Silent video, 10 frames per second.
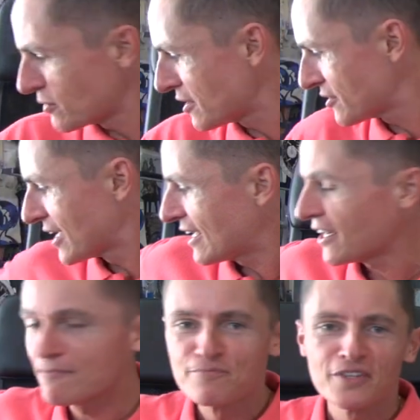where are they?
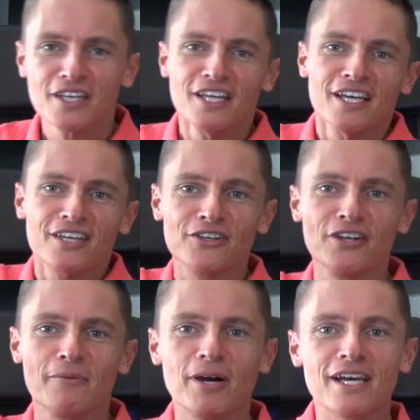Here. You
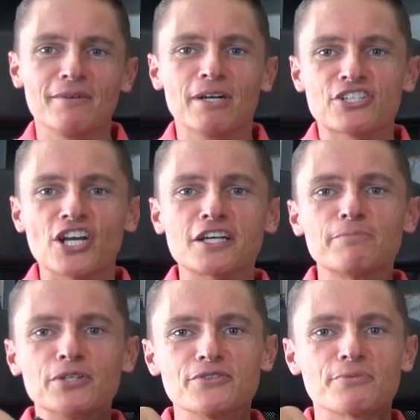know, my chukka
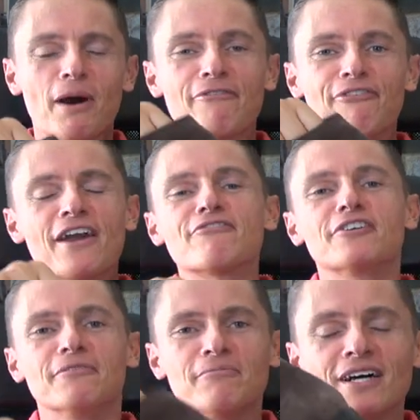boots, my
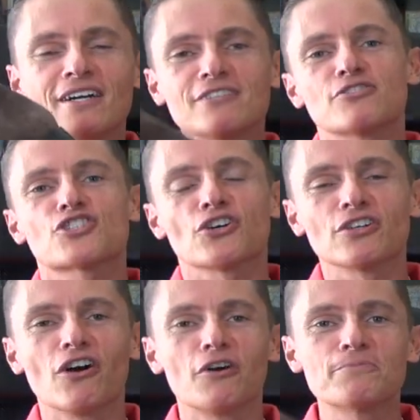favourite, my
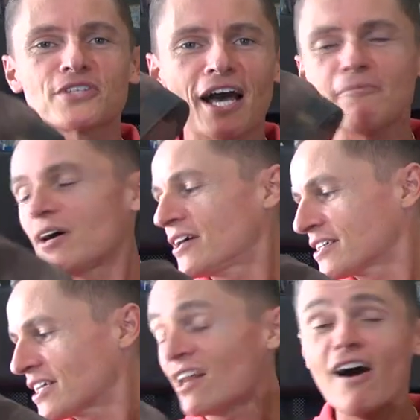John Lobbs and
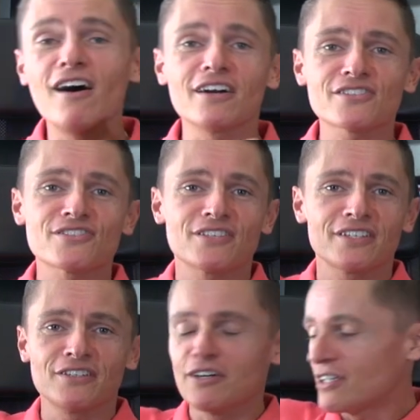my Clarks,
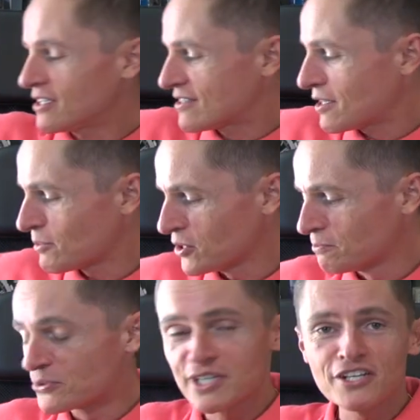you know, typical
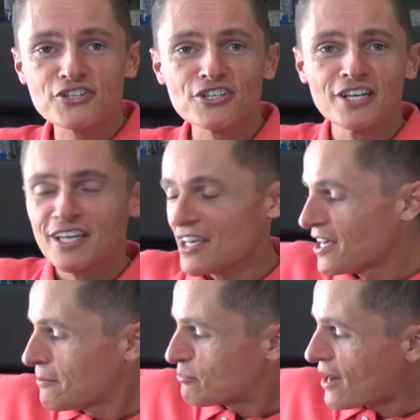British
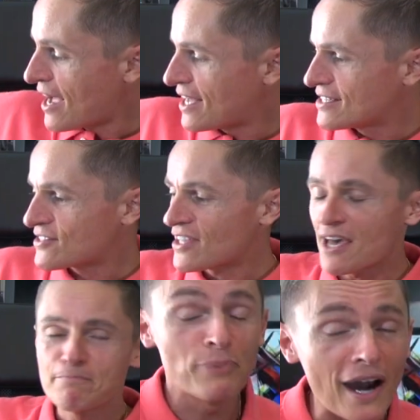brands
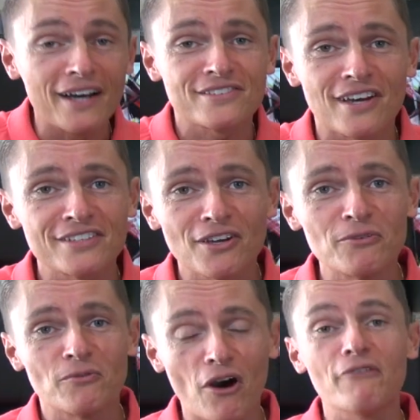there. But I
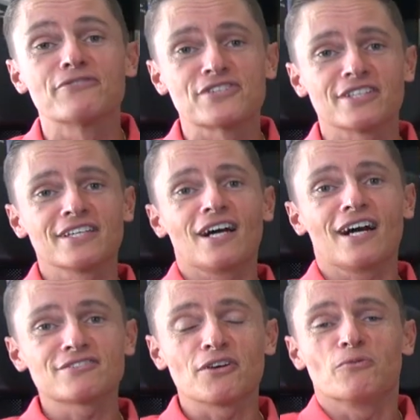don't
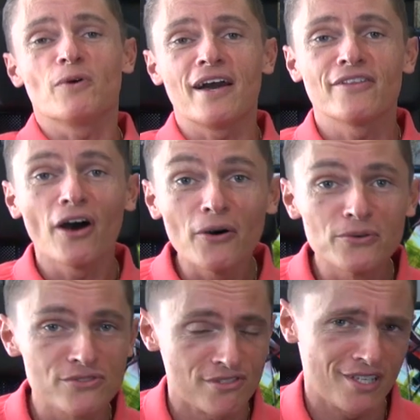wear
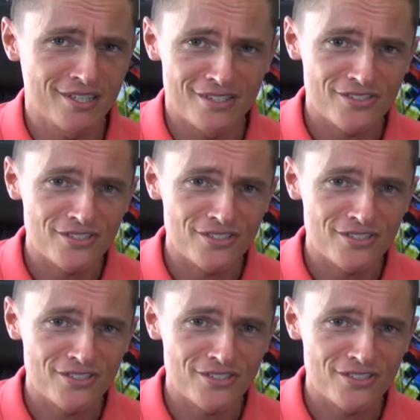those in the